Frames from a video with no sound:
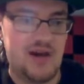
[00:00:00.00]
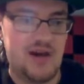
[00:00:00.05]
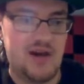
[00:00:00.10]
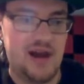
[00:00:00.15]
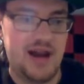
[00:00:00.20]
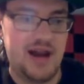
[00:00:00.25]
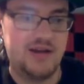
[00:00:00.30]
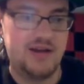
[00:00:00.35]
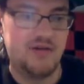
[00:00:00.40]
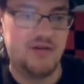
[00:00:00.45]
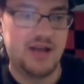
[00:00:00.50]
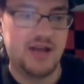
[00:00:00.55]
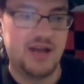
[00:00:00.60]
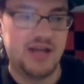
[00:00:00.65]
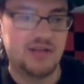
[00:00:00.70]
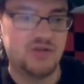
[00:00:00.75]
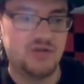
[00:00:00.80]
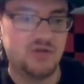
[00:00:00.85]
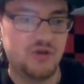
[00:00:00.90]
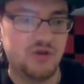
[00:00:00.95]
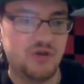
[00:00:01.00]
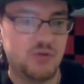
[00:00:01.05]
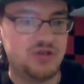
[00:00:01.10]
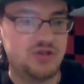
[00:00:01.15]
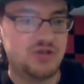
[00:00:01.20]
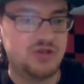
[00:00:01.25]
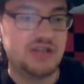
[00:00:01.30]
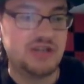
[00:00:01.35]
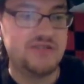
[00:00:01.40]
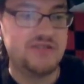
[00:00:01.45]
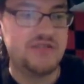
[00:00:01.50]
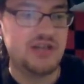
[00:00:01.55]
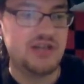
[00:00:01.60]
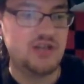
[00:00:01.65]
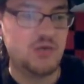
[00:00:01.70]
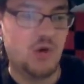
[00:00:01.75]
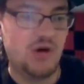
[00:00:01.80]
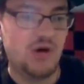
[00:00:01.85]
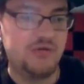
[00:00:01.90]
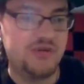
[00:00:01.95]
And okay, so the Leafs had
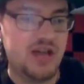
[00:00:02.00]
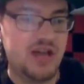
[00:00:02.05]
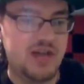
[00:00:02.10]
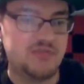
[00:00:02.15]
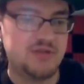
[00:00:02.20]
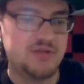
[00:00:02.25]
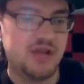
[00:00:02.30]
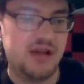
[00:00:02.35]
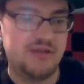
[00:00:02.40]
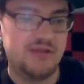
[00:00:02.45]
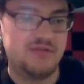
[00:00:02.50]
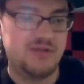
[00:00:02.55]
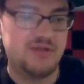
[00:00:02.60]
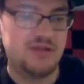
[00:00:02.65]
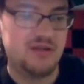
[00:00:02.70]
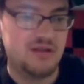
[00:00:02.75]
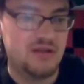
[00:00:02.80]
12 games left.